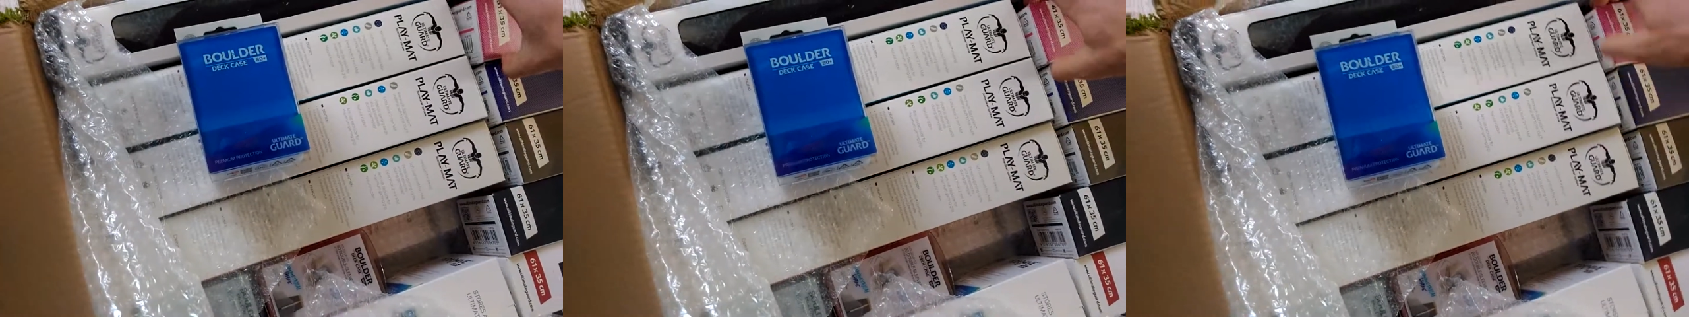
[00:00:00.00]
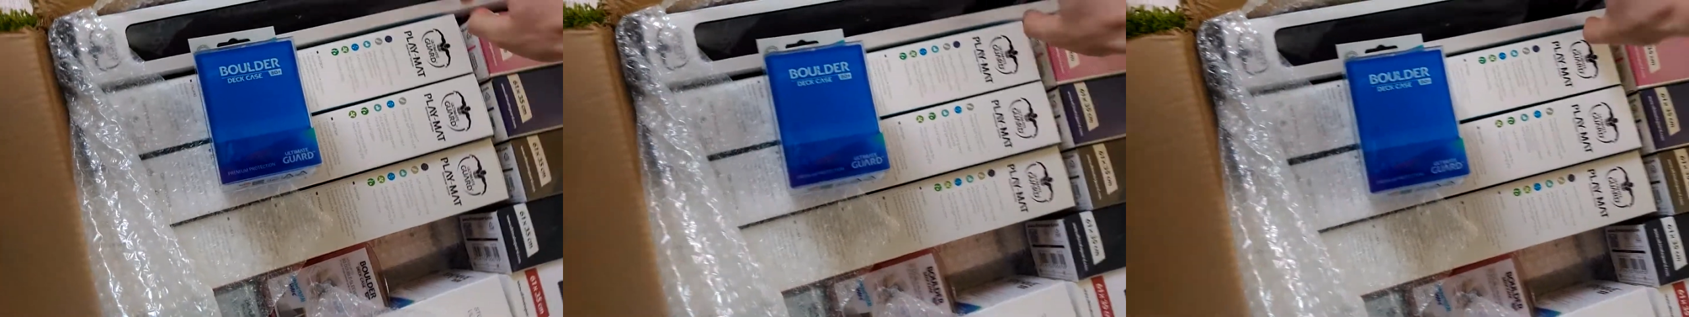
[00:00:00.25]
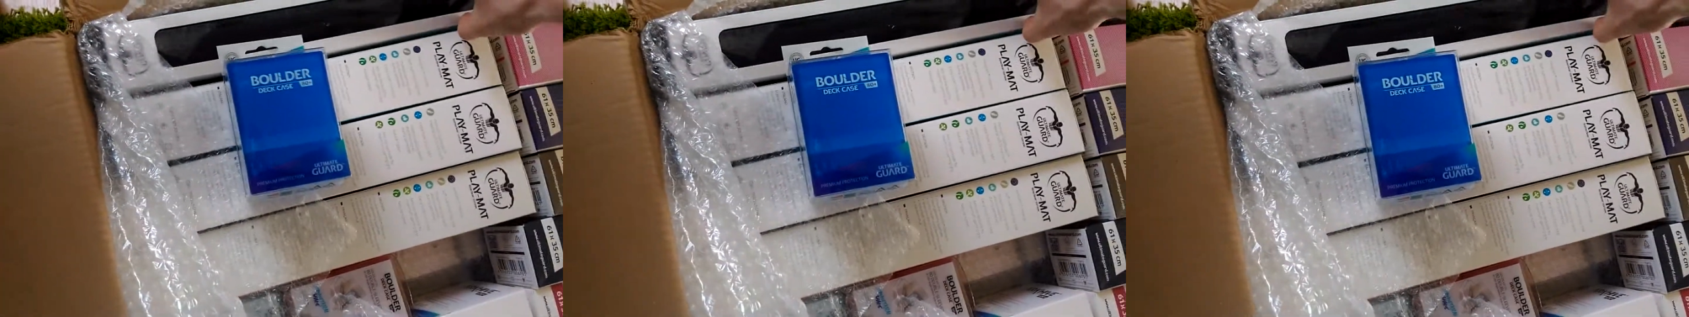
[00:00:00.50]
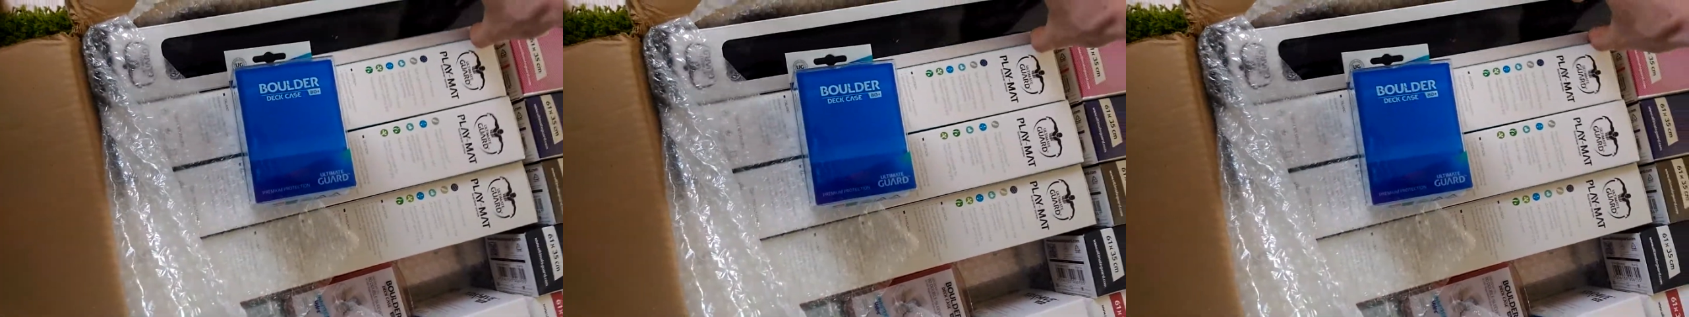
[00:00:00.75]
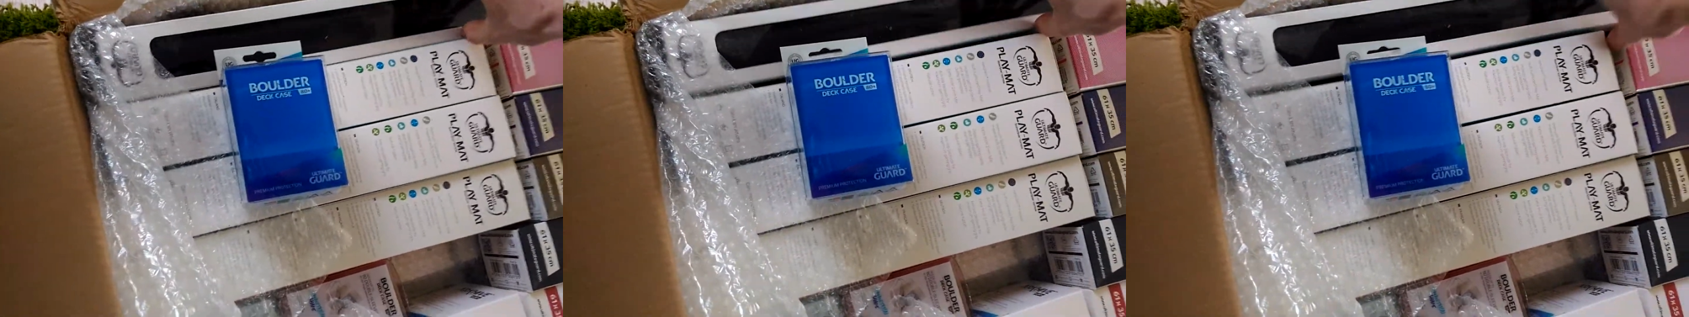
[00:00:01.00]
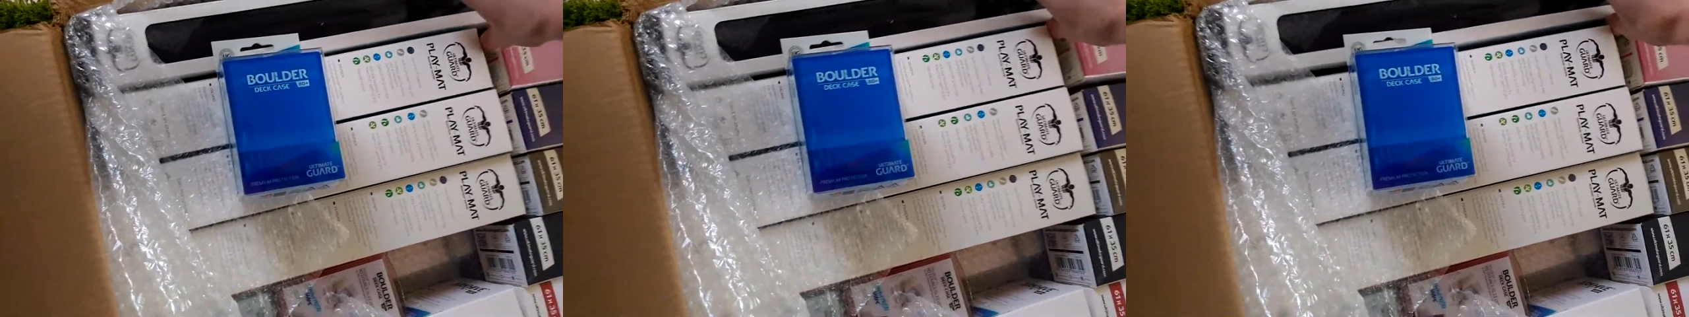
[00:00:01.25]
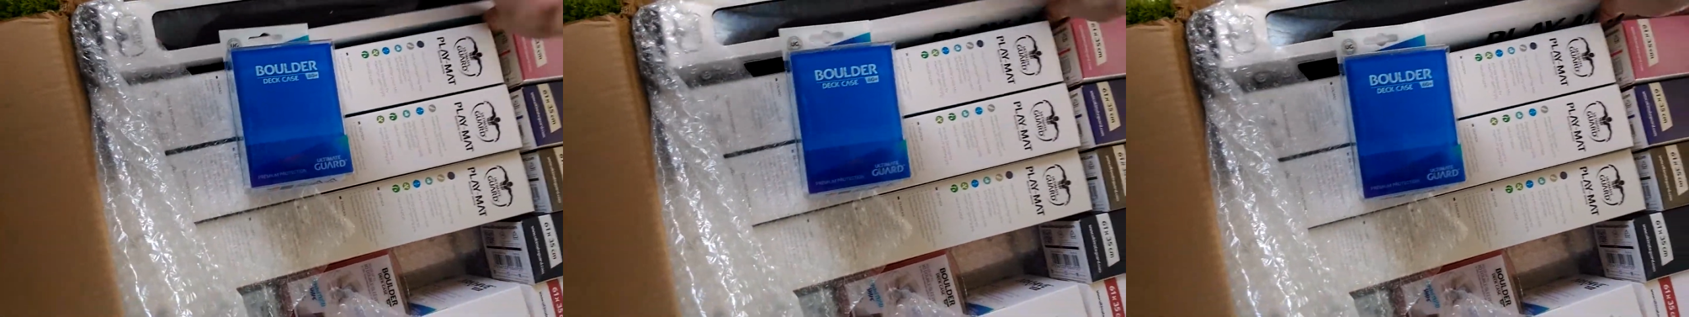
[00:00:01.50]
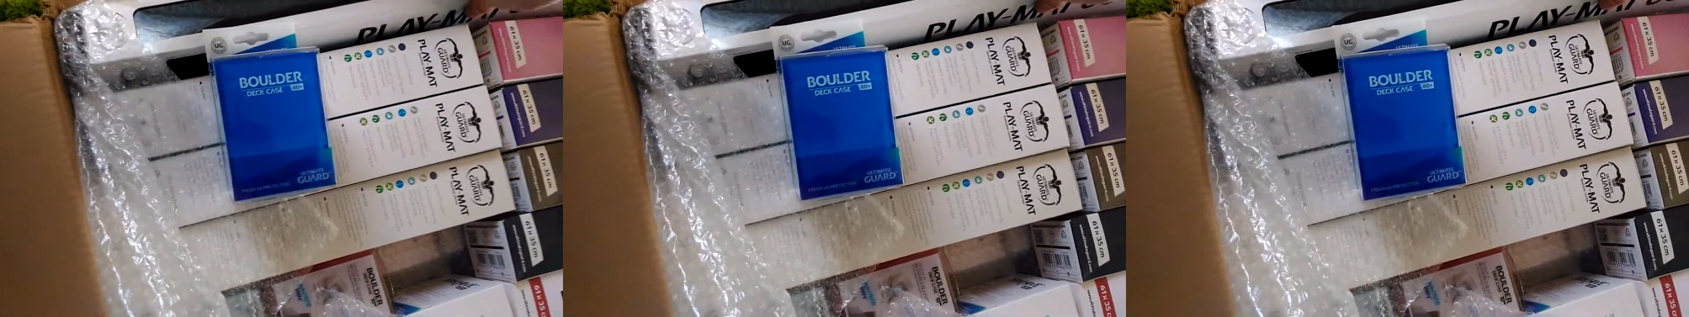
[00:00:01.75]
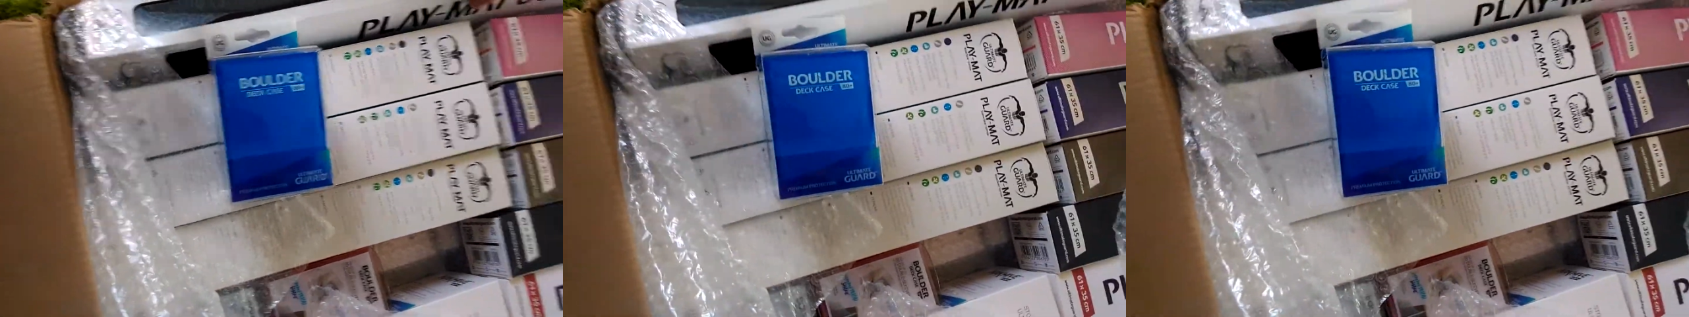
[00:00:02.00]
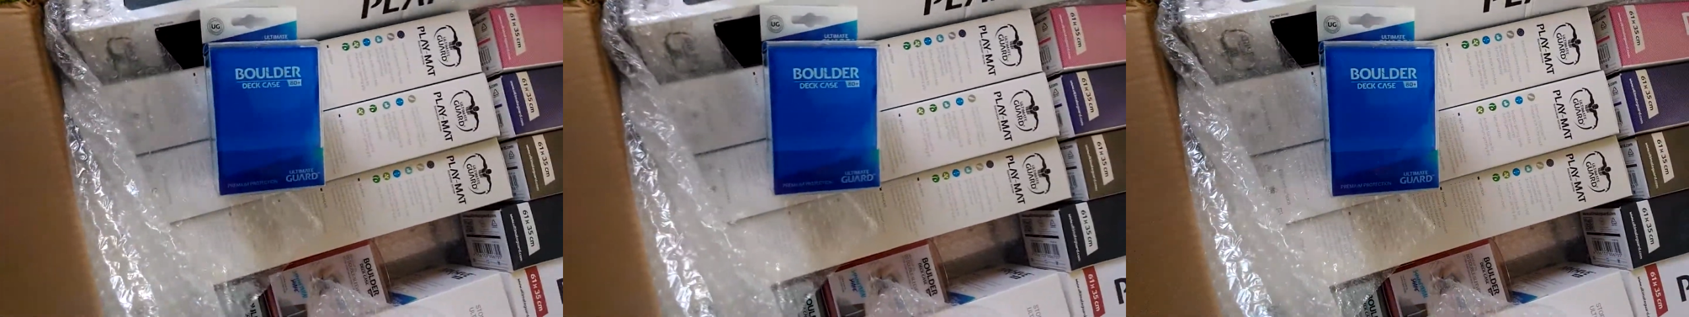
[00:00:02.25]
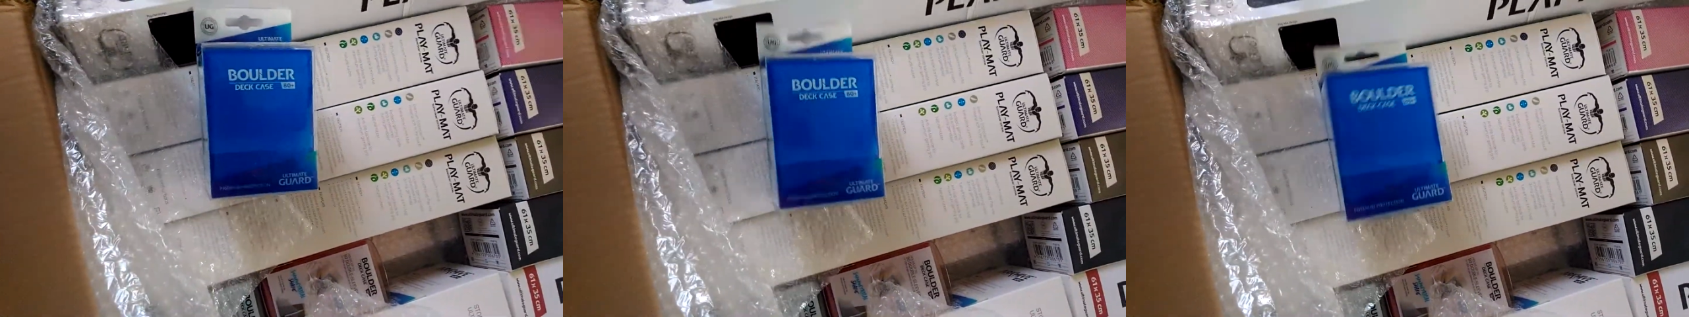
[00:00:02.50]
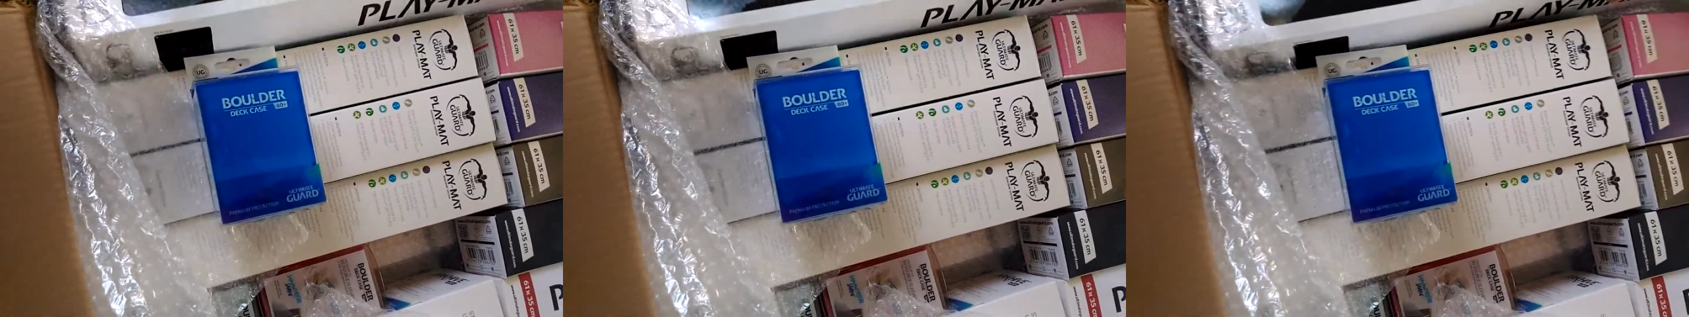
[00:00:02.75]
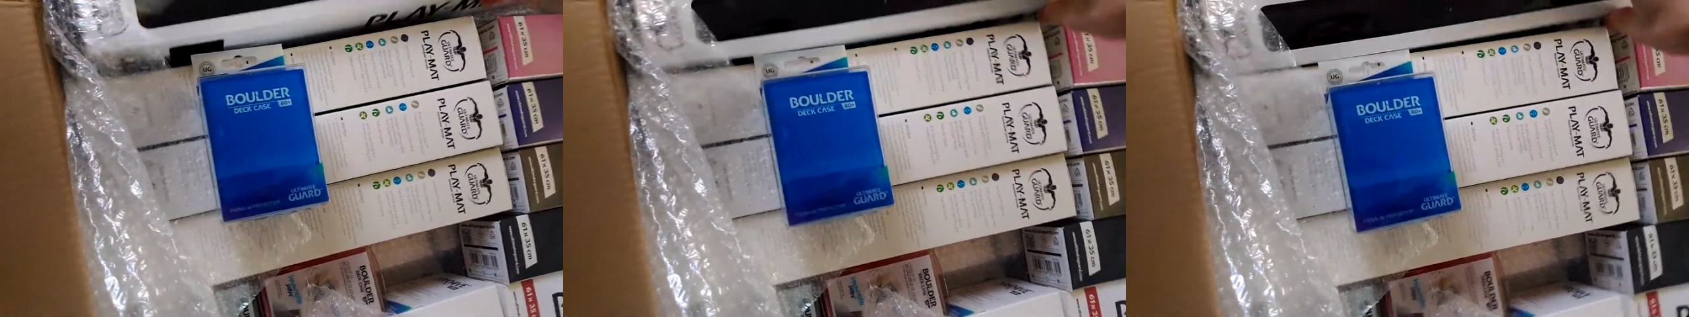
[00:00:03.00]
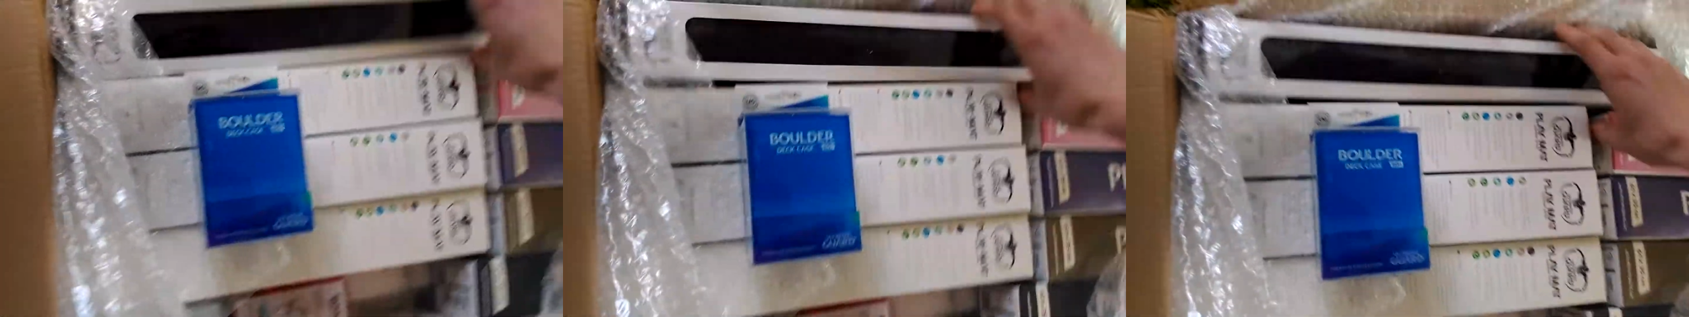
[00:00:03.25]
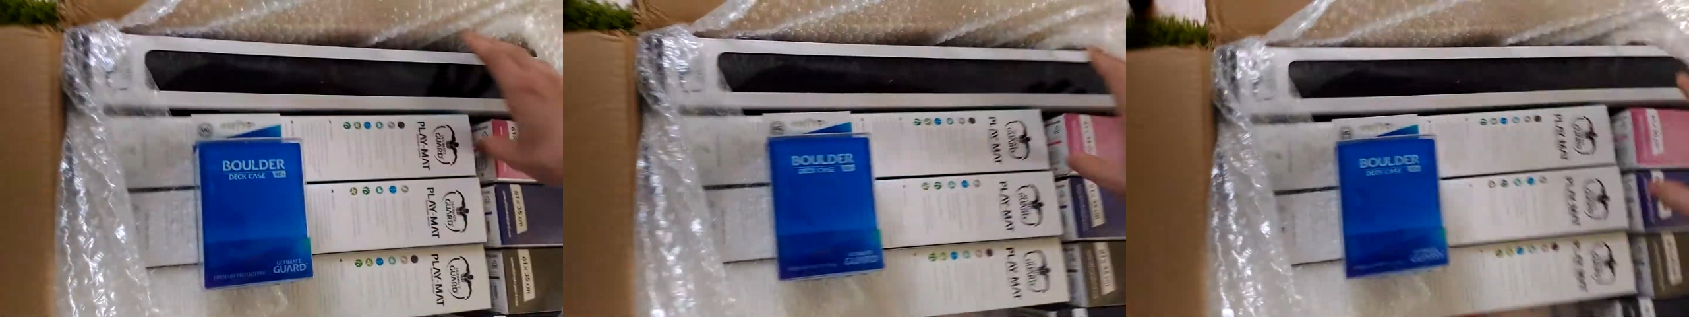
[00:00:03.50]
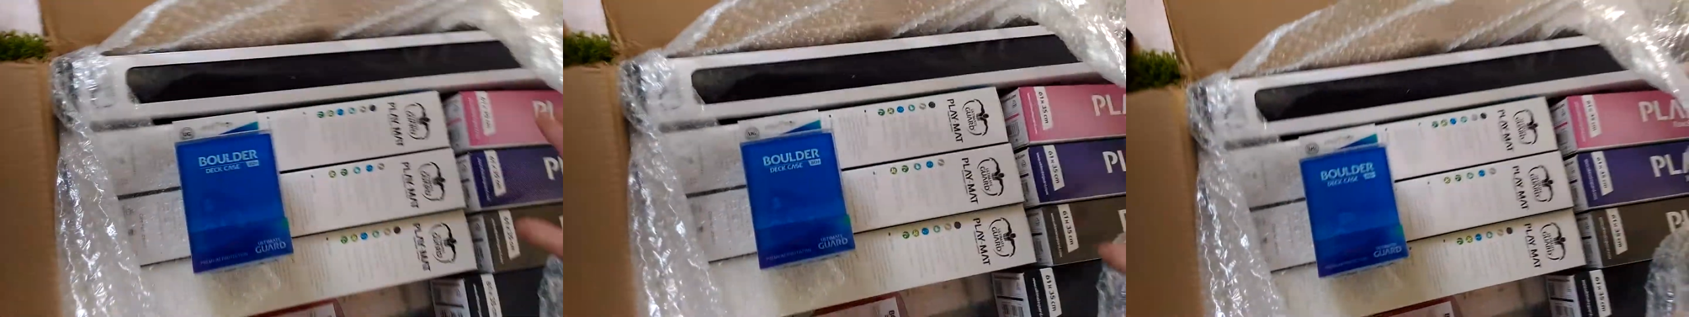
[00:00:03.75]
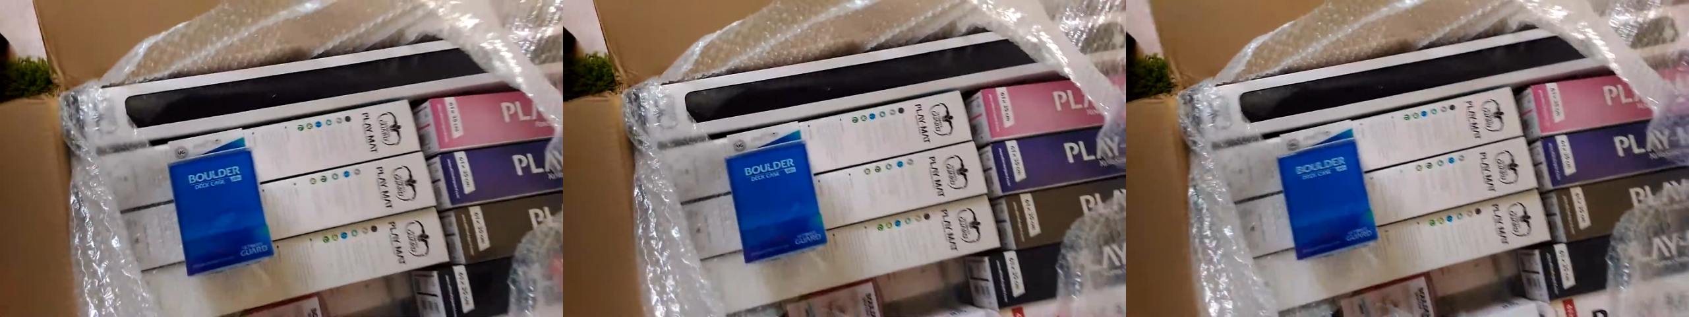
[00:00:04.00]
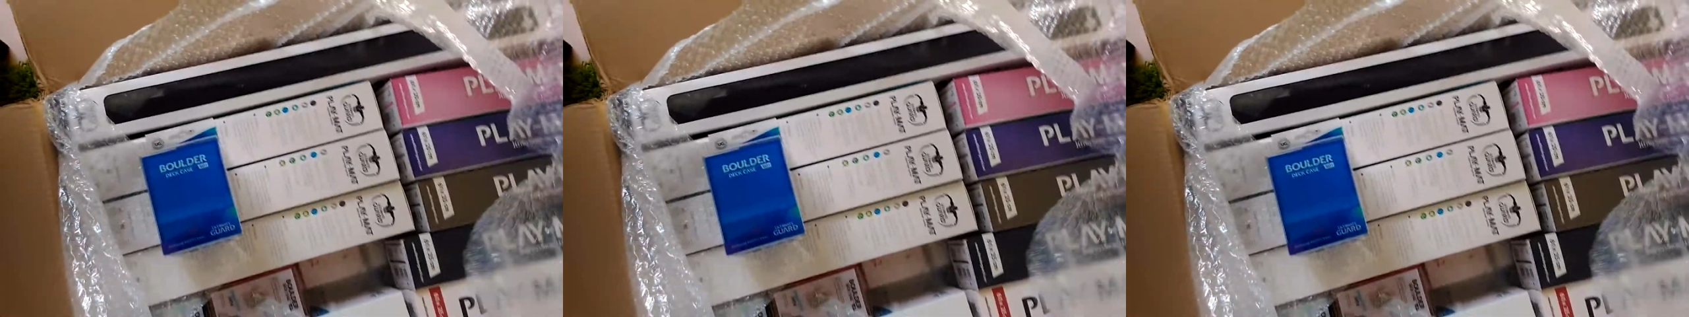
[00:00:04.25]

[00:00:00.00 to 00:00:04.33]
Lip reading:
No face is visible, so there are no lips to read.